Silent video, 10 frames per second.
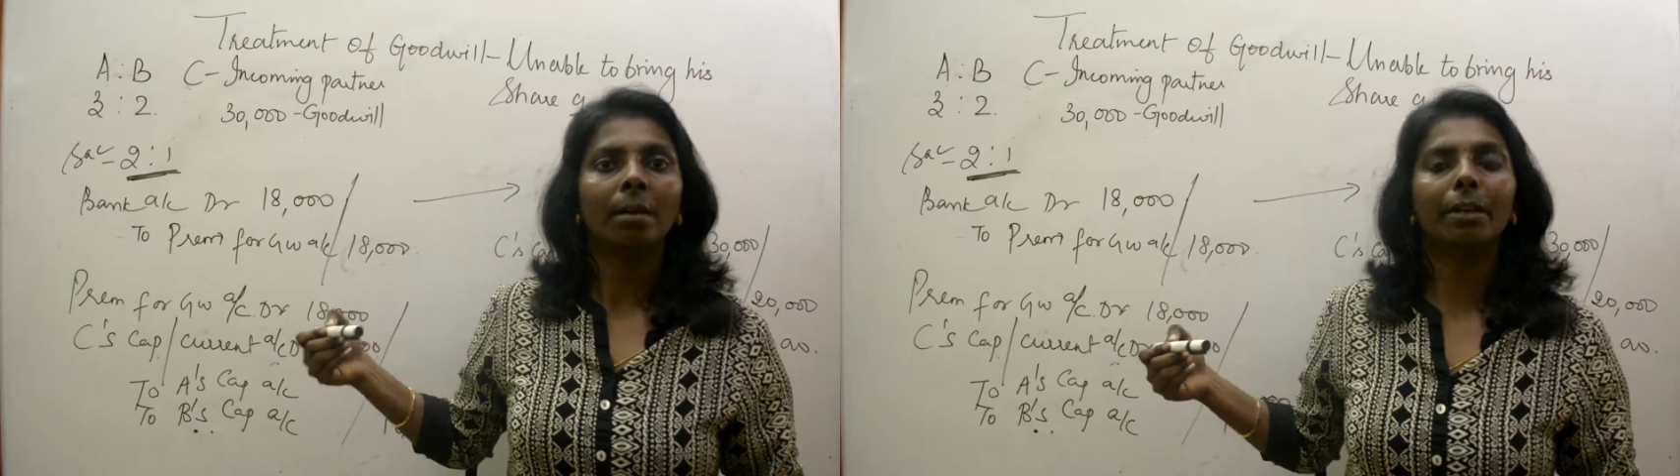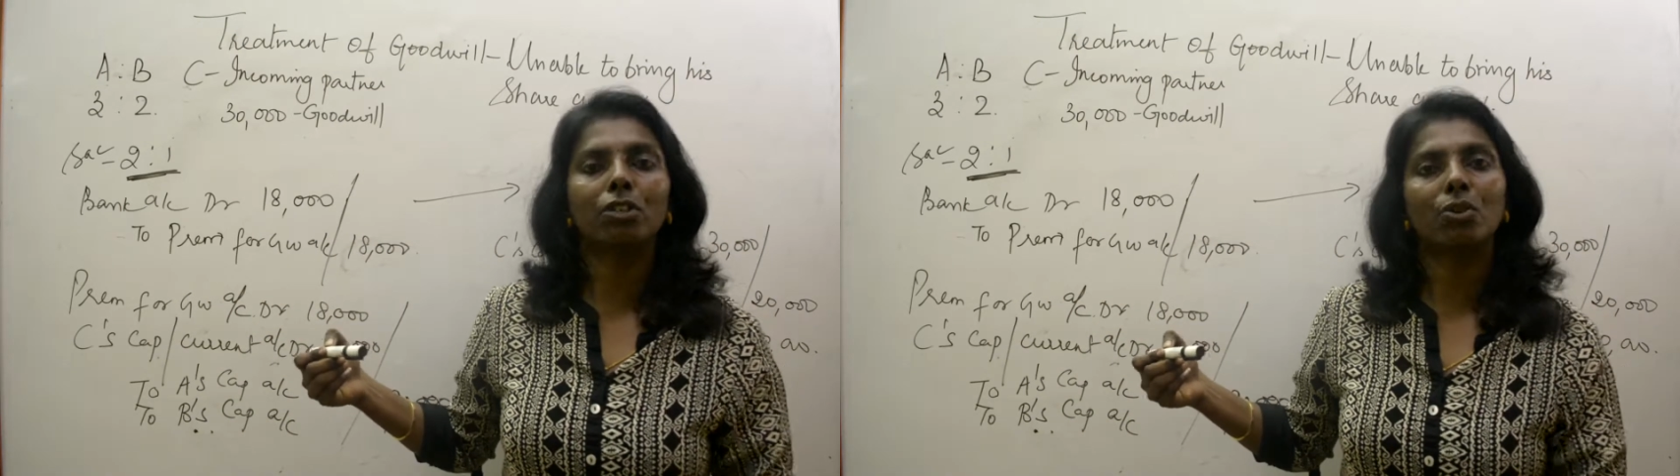
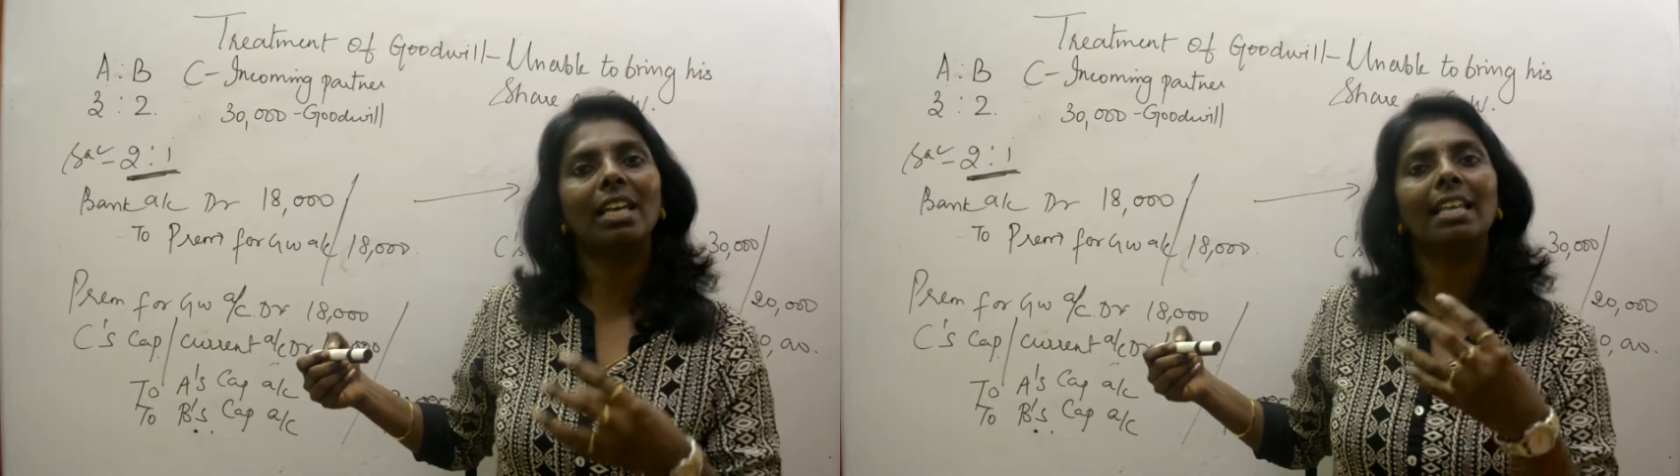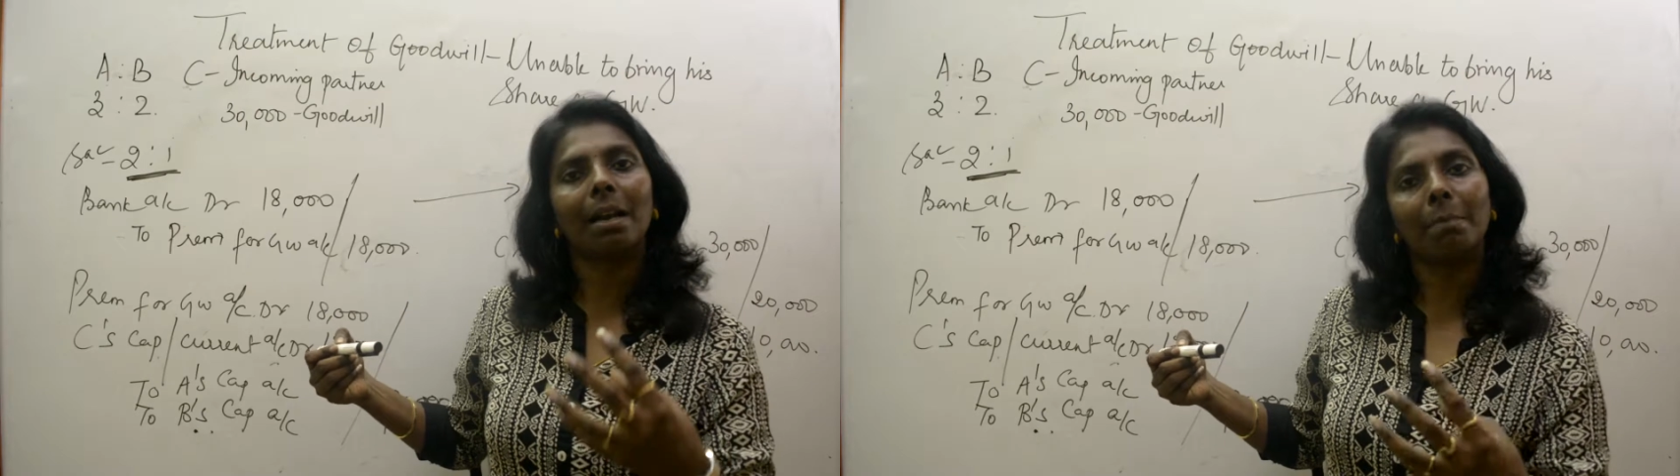because
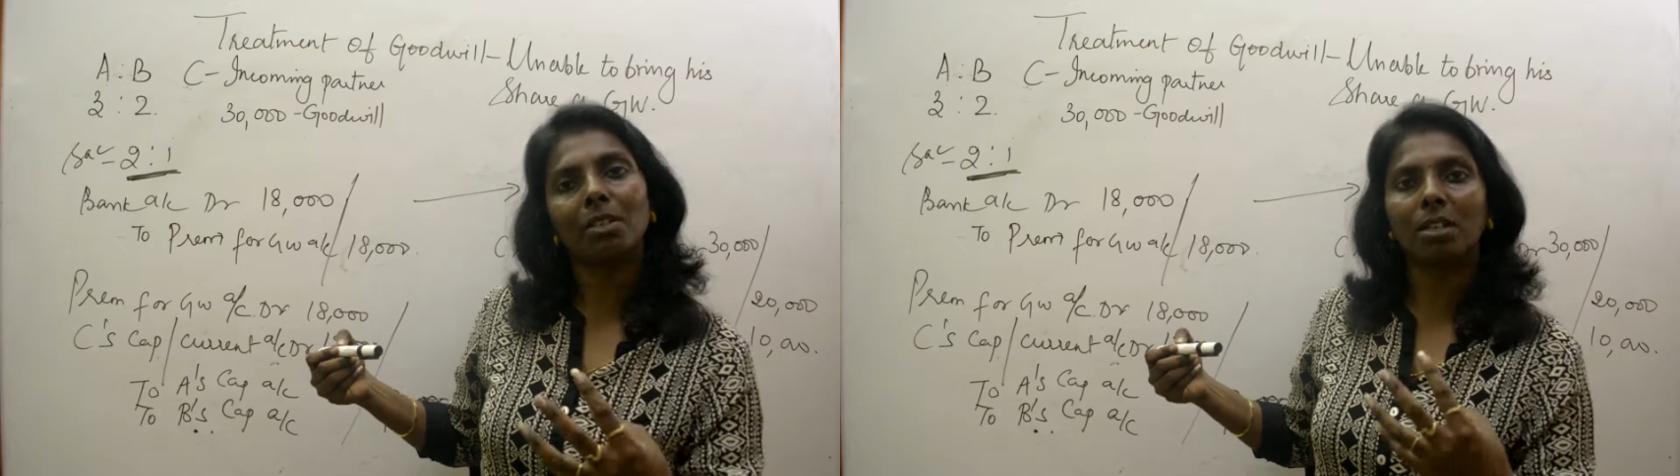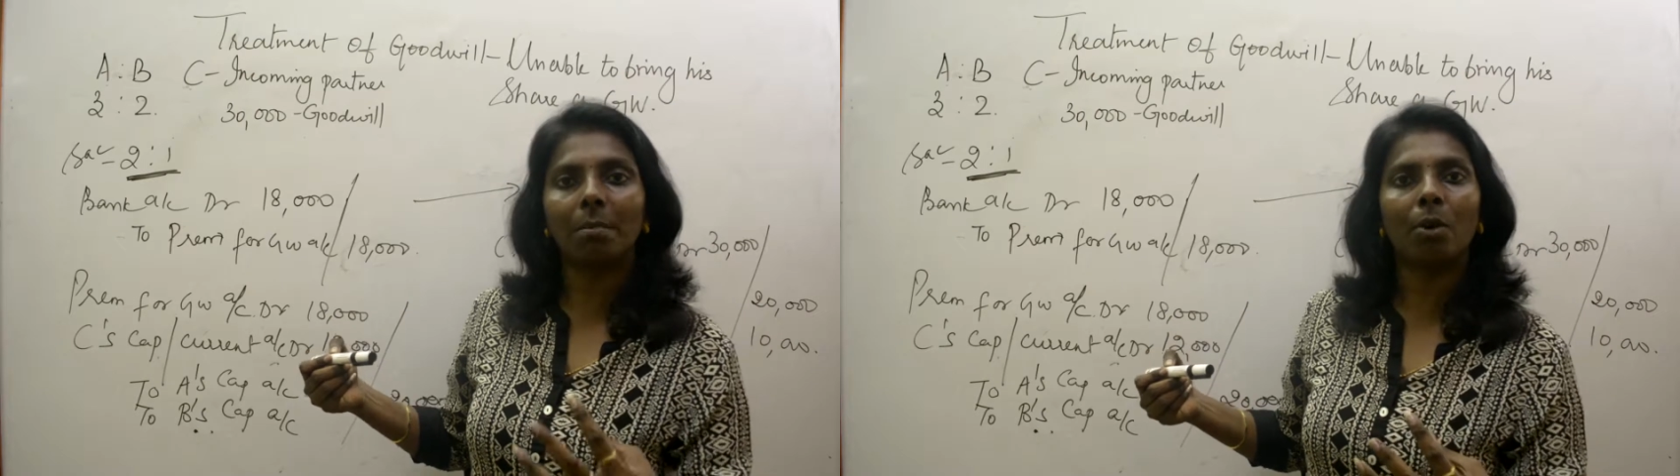only that
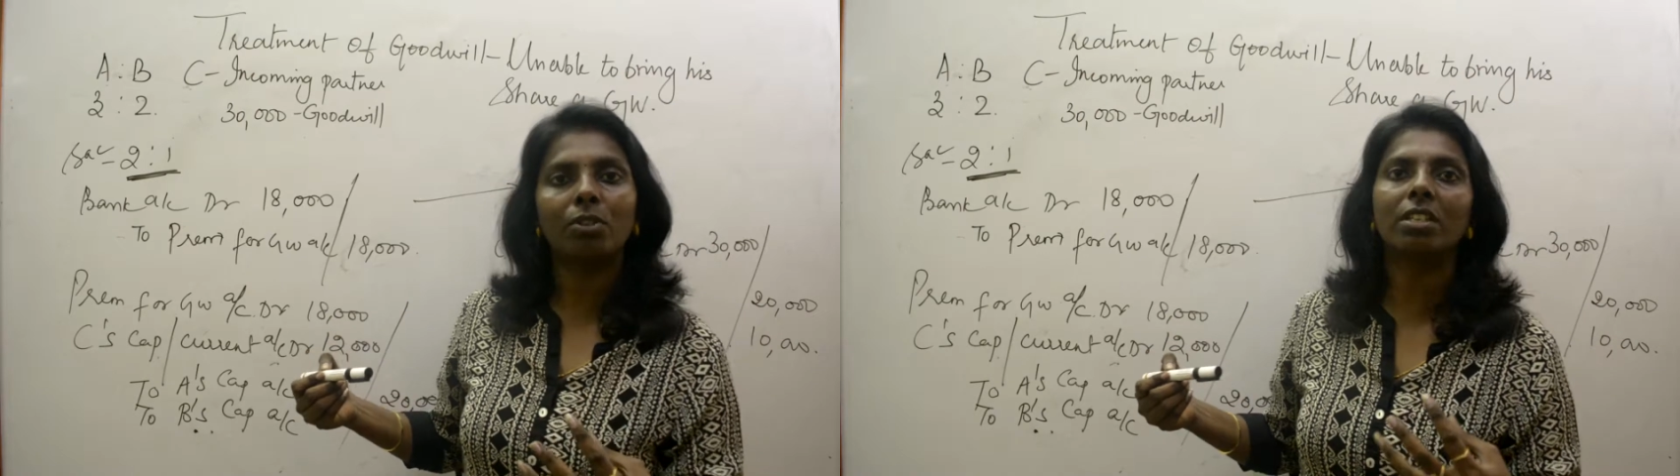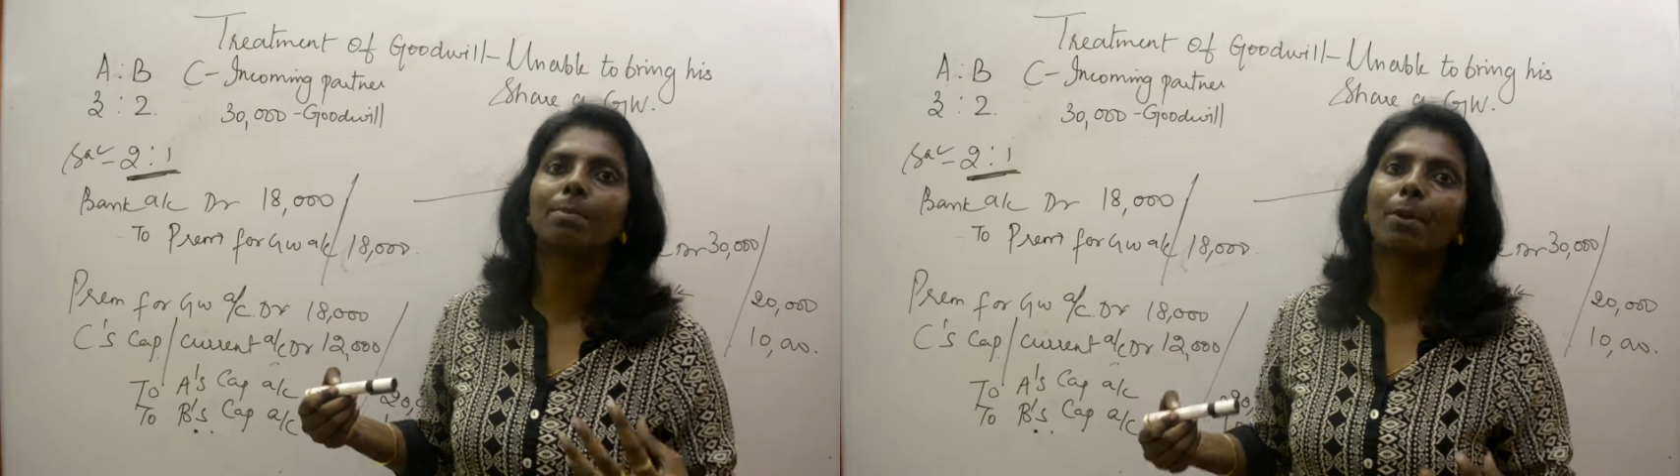much
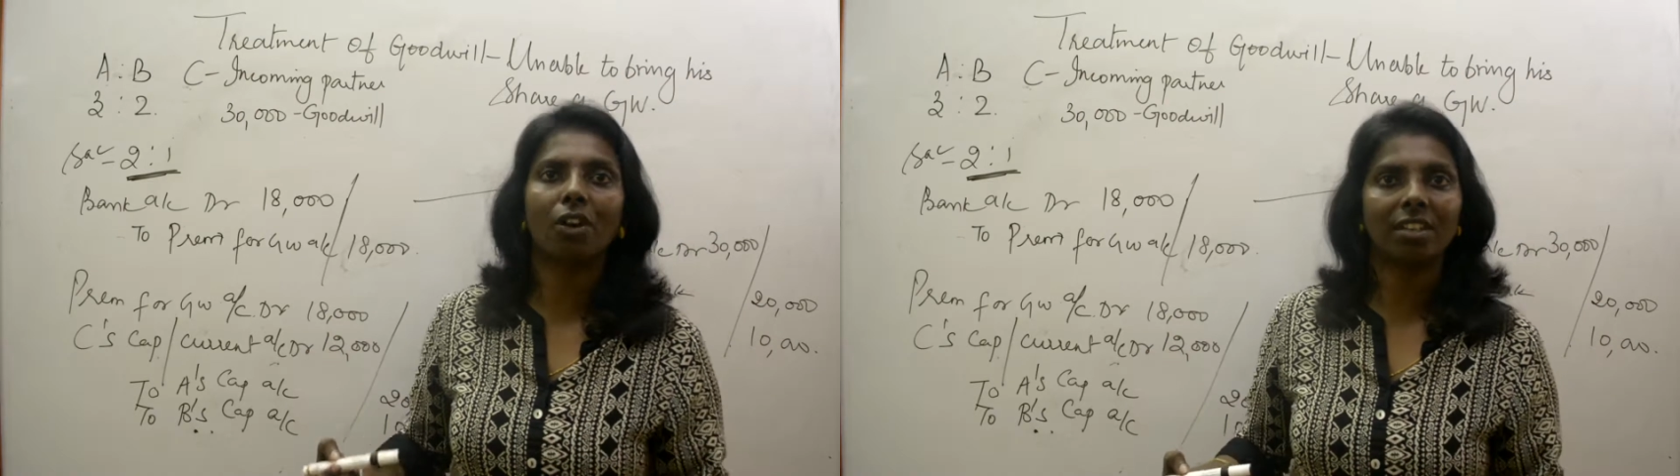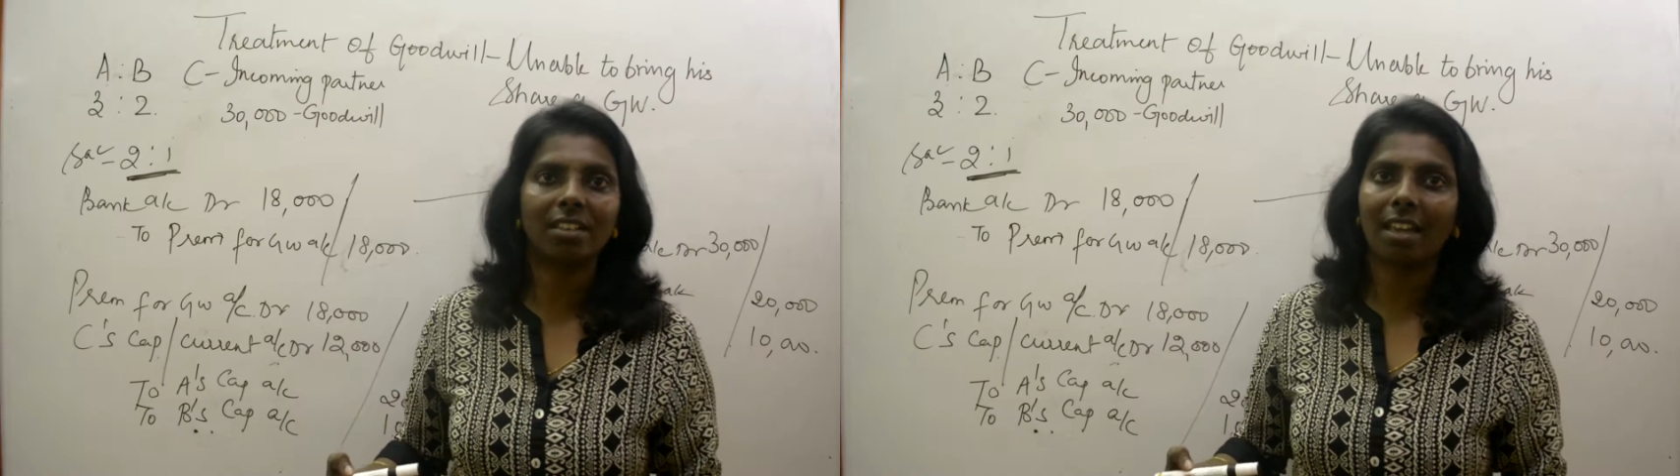amount is
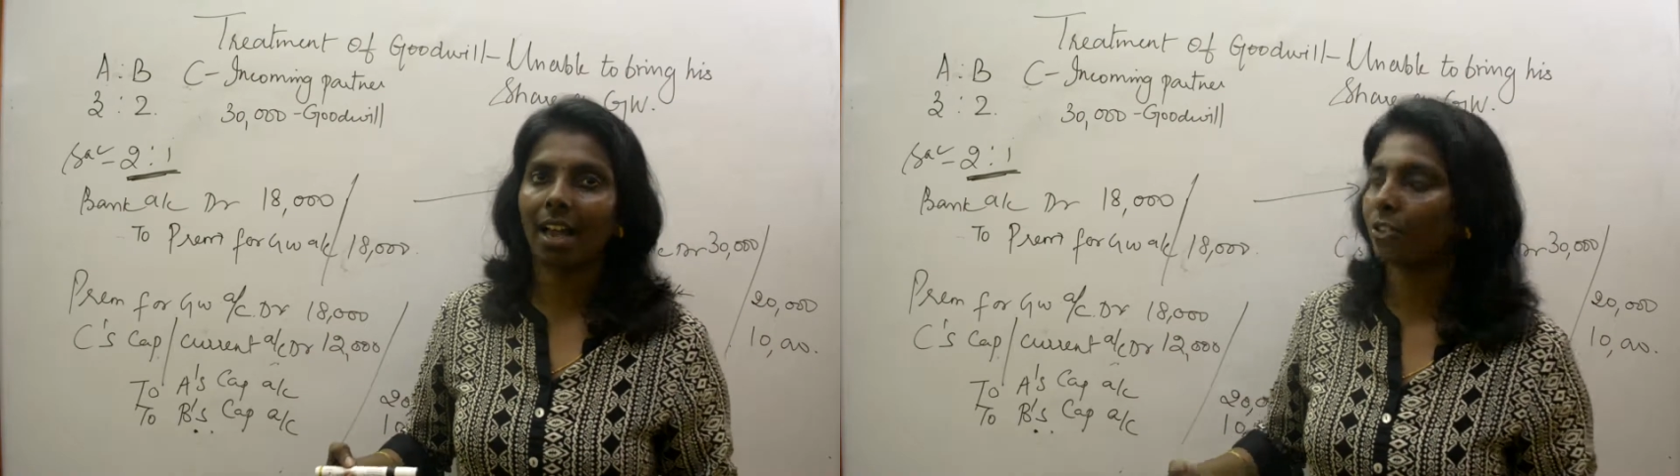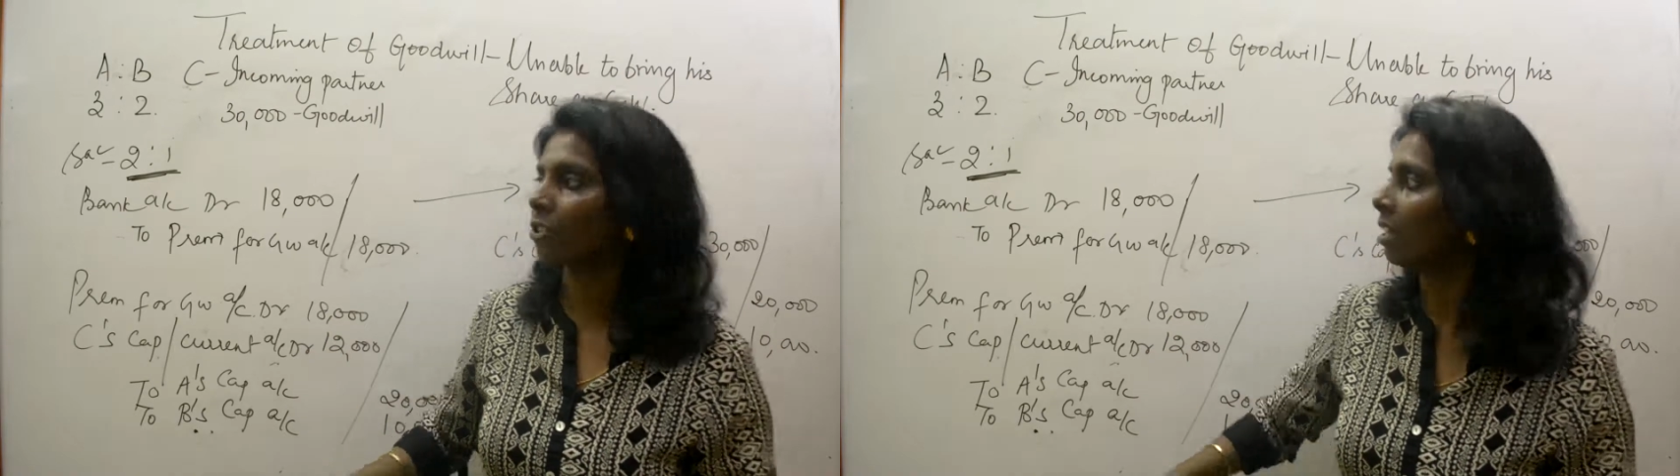brought in
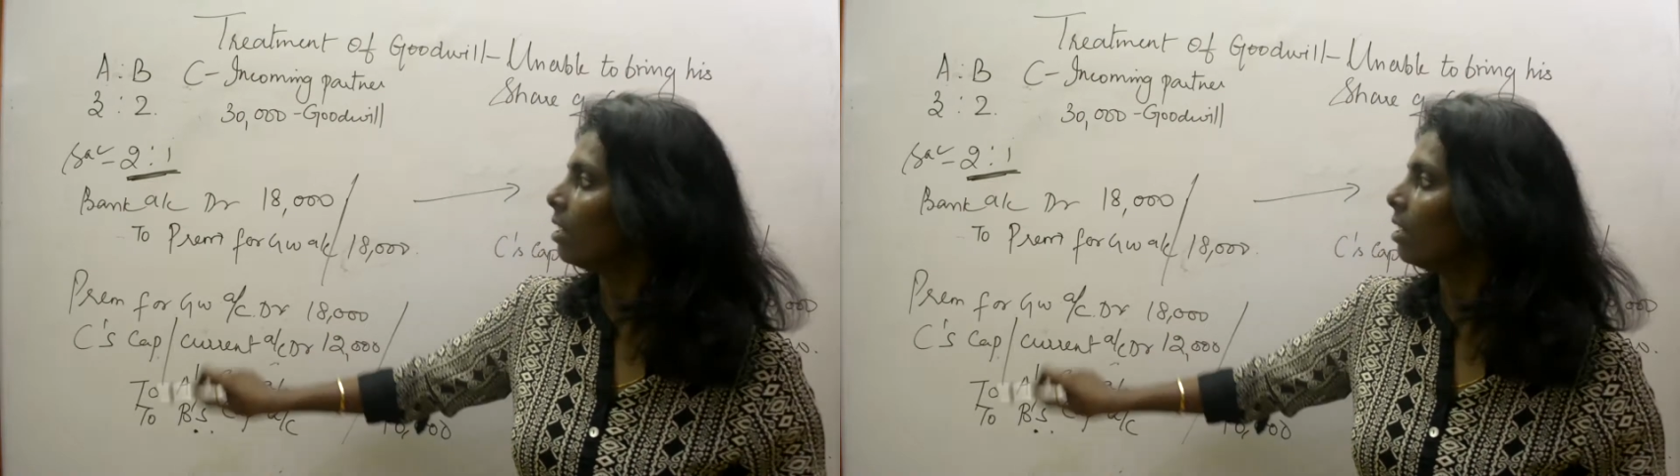cash.